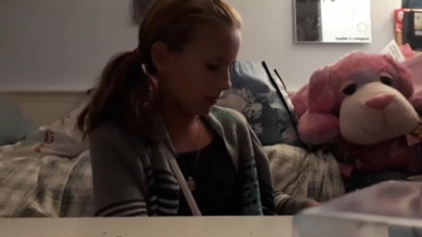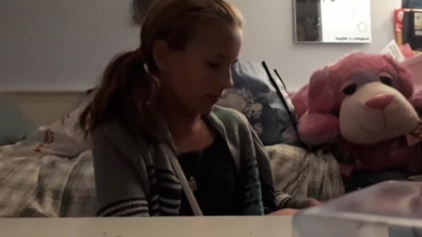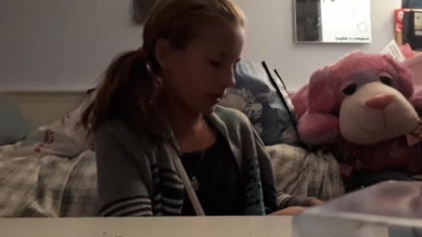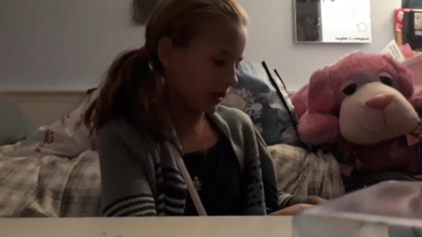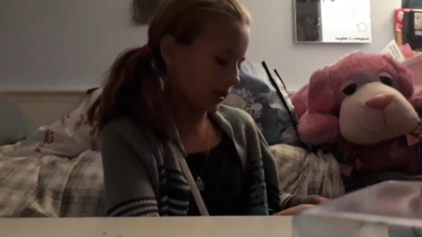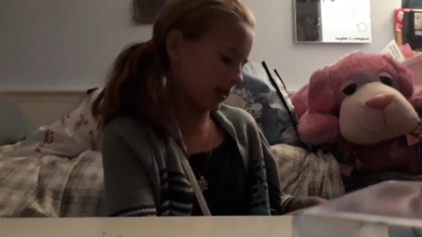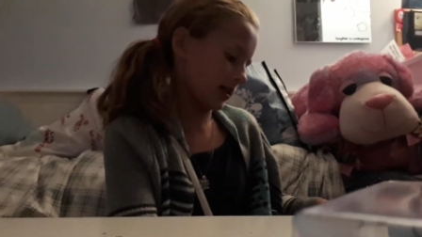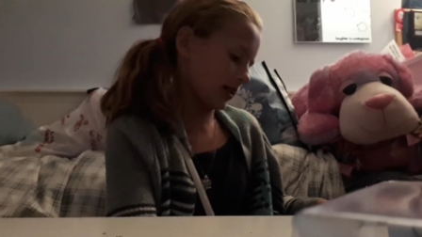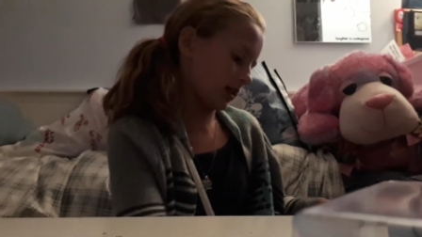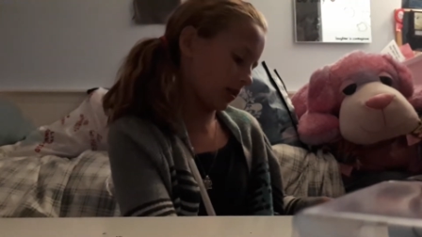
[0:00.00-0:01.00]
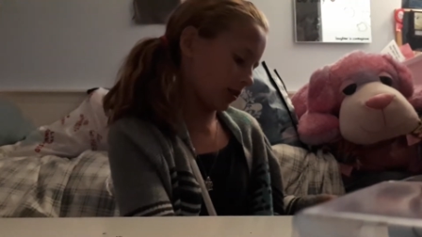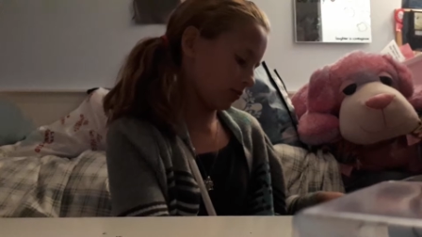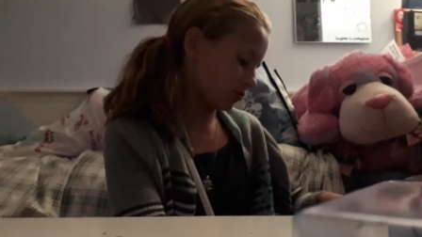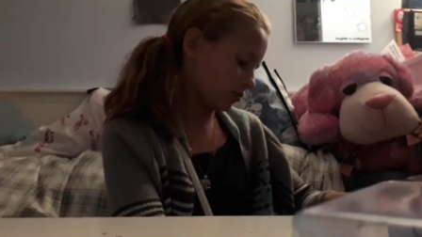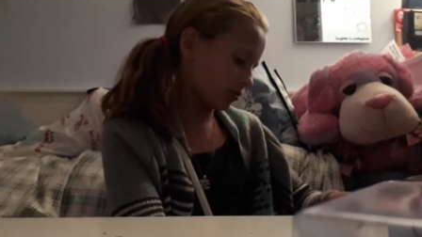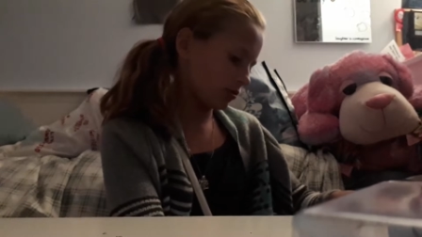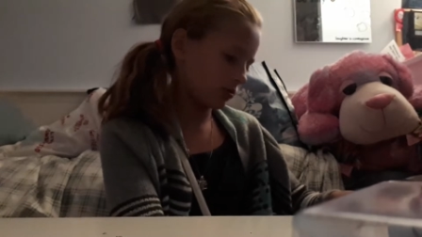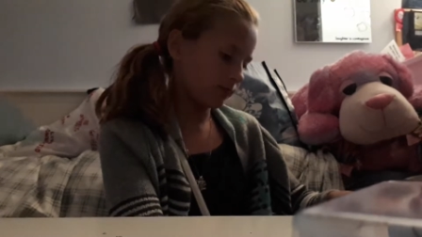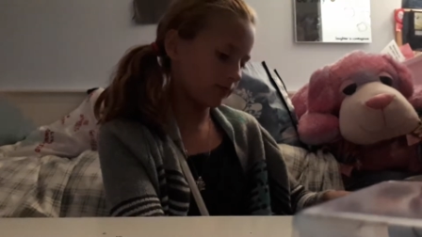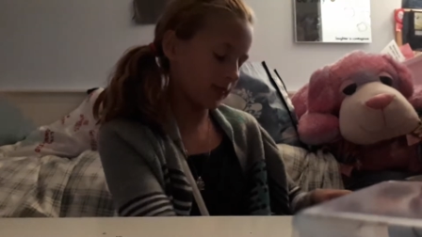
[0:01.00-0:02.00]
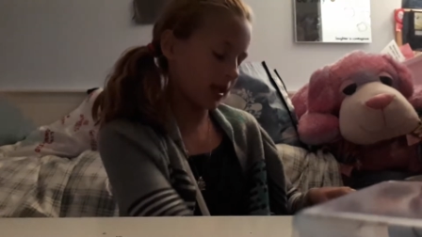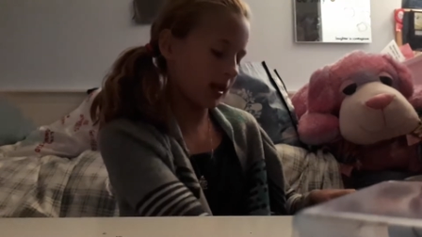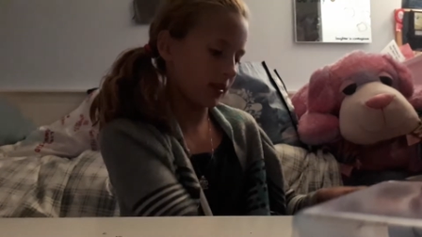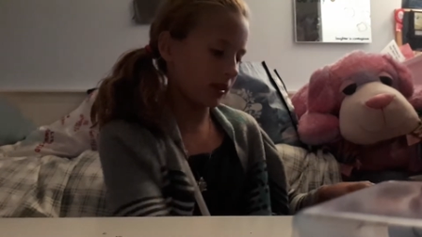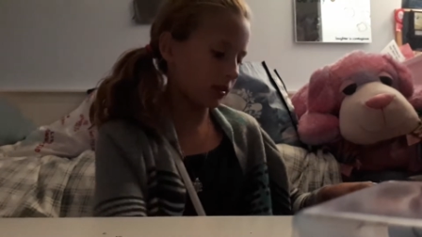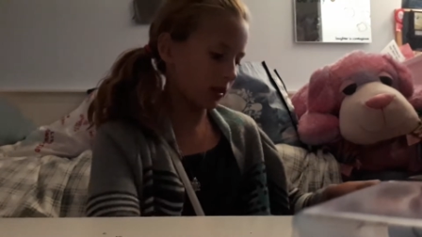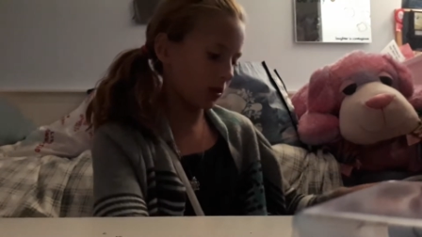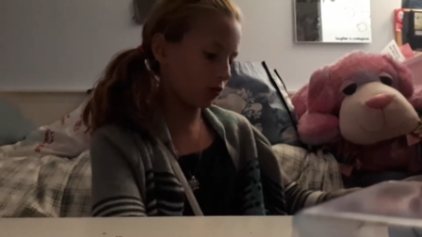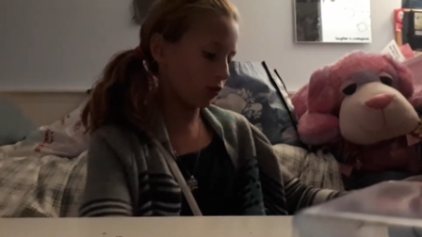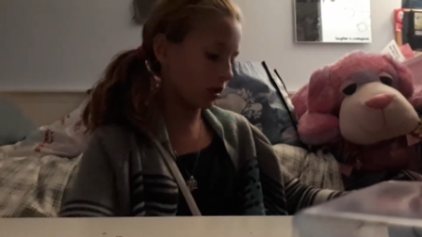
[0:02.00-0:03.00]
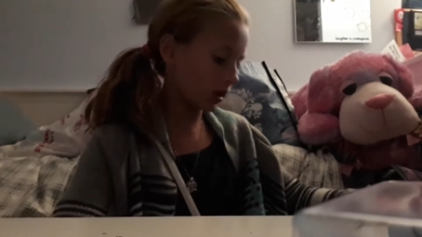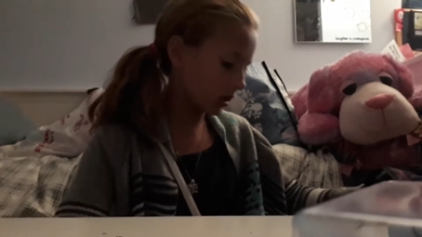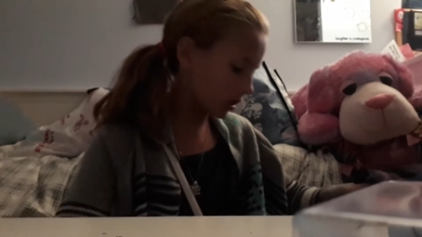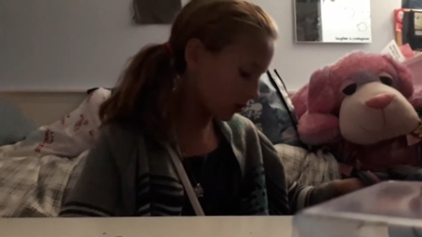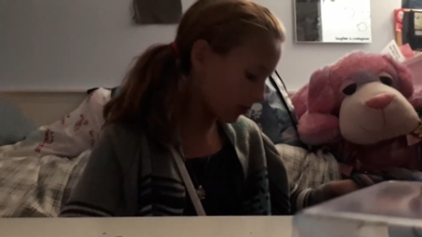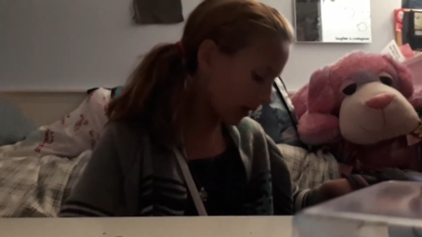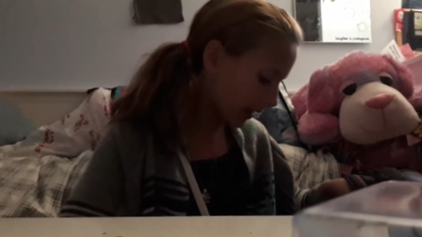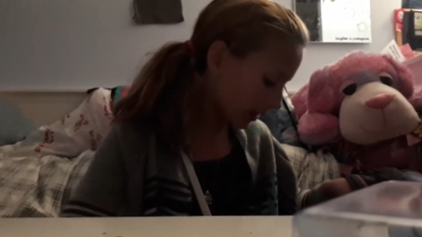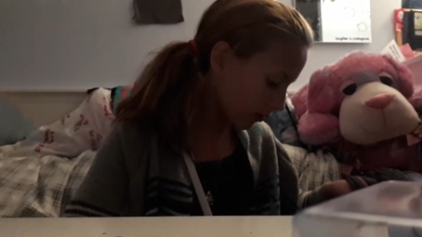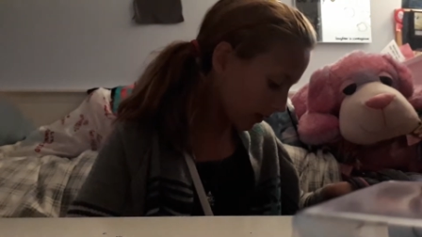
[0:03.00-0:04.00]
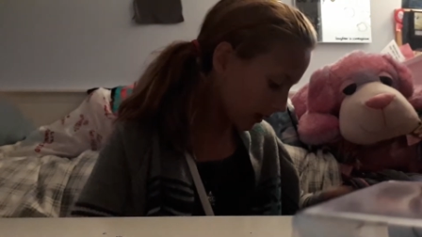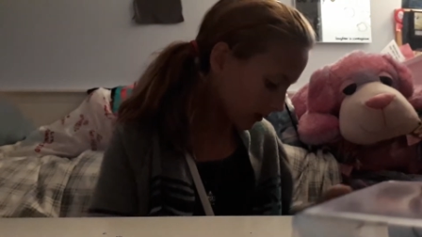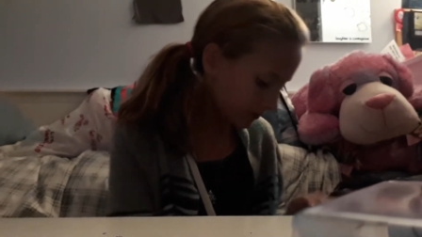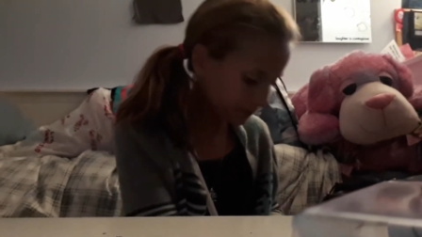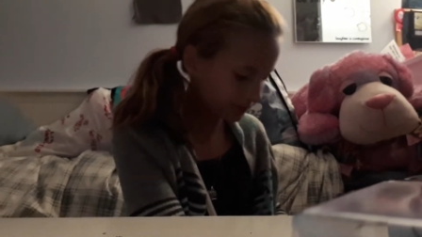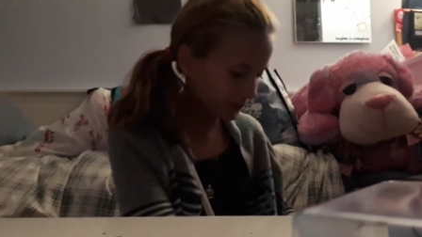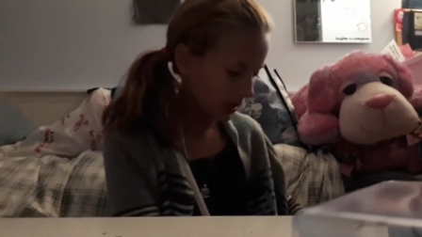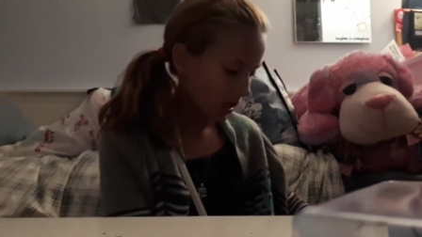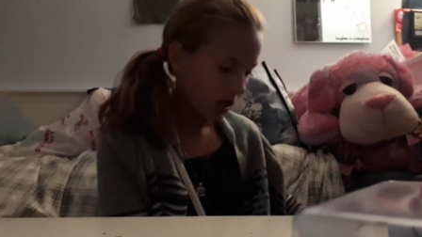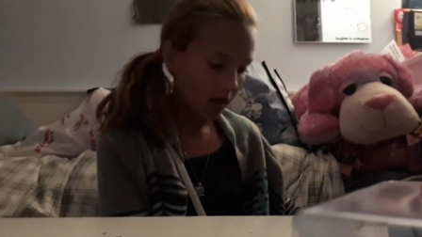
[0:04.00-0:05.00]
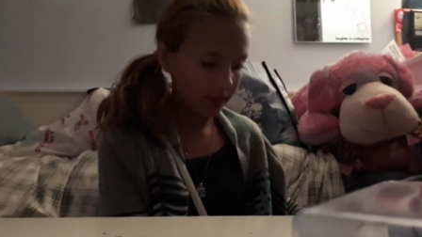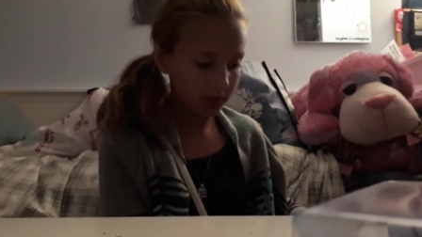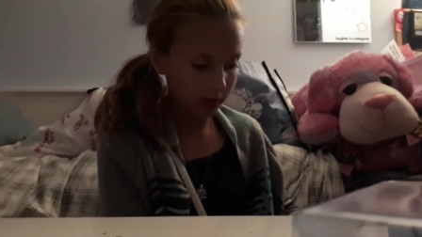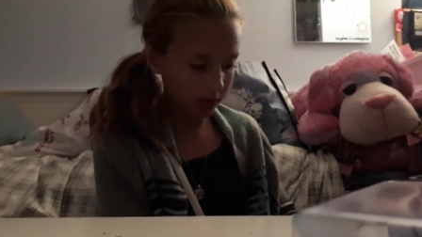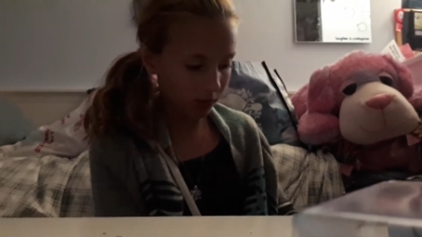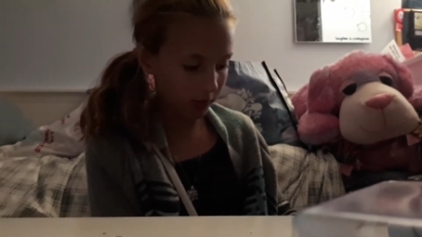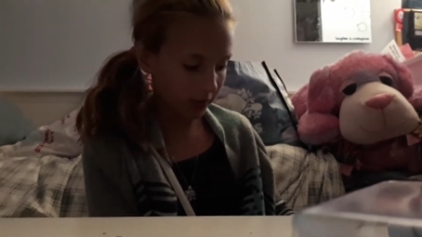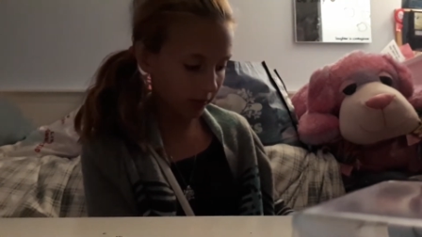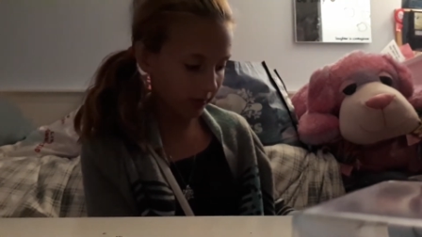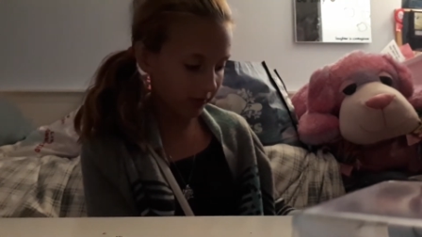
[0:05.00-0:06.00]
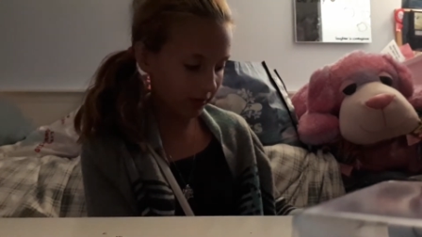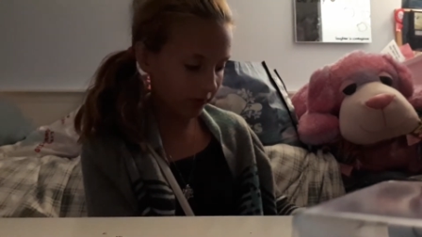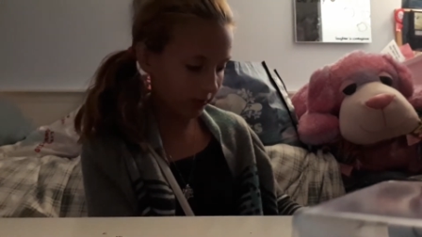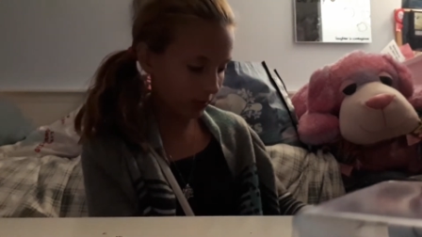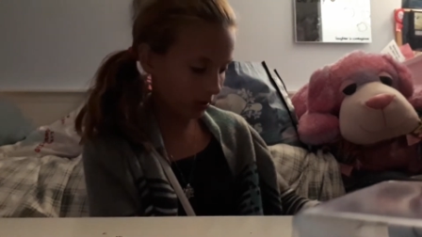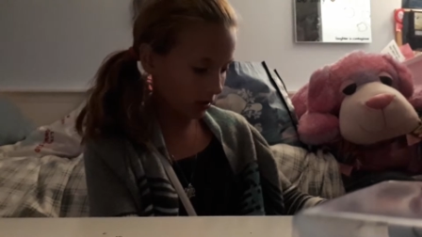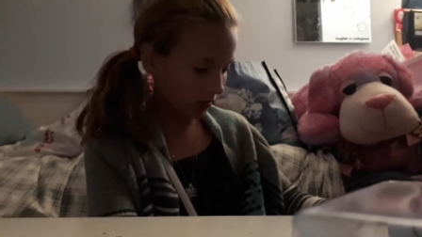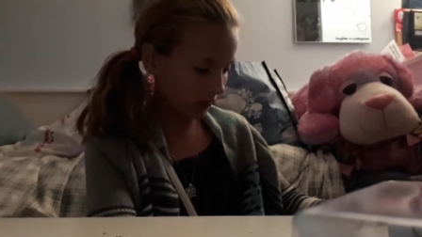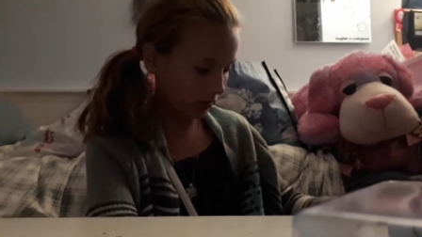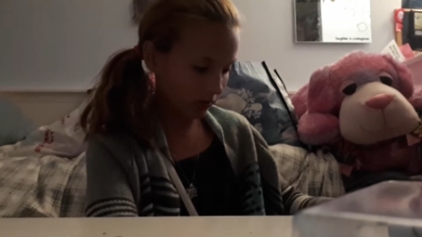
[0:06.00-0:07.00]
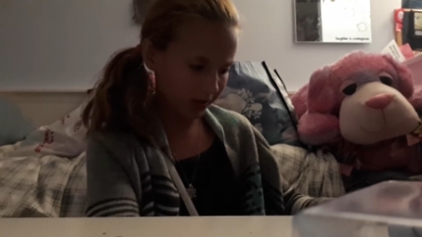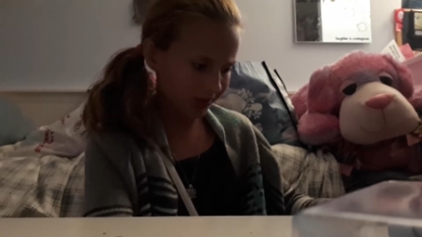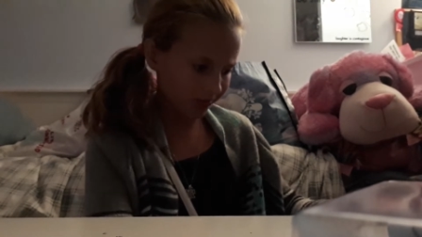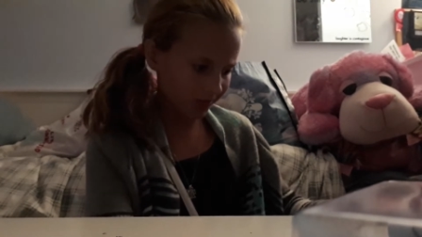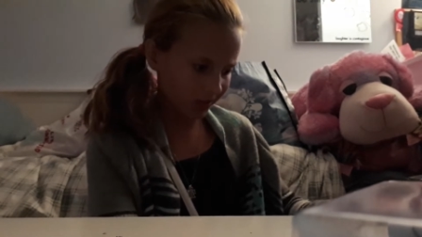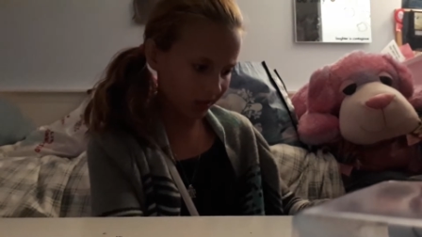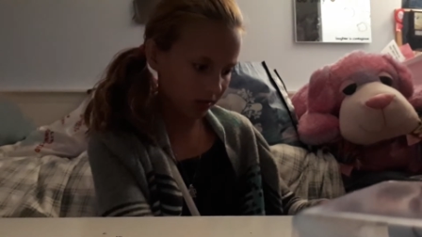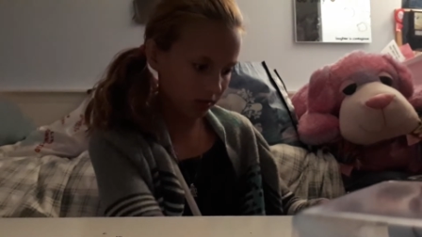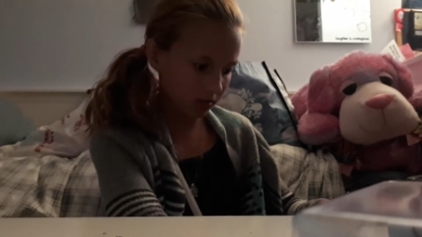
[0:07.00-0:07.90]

But yeah, I got those. I think they're really cute anyway. I'm still gonna wear them even if I'm not, if I don't need them for dance.